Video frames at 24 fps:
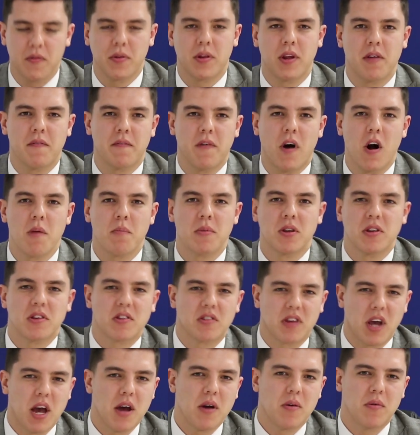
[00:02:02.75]
on the environment
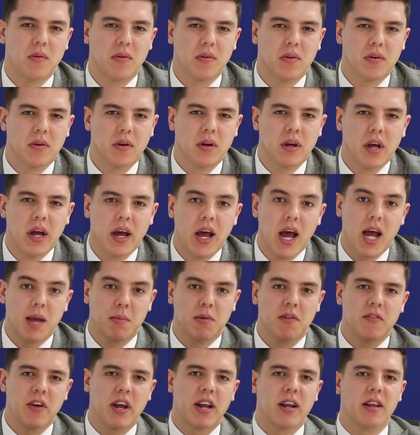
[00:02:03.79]
scale?
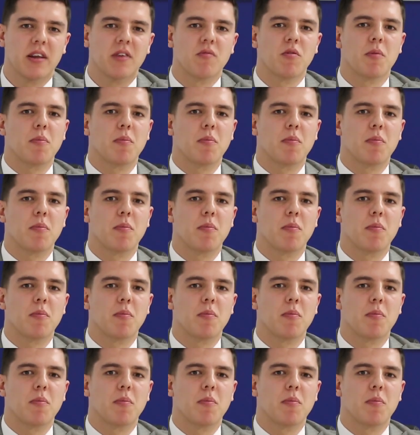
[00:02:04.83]
Amy Van Lint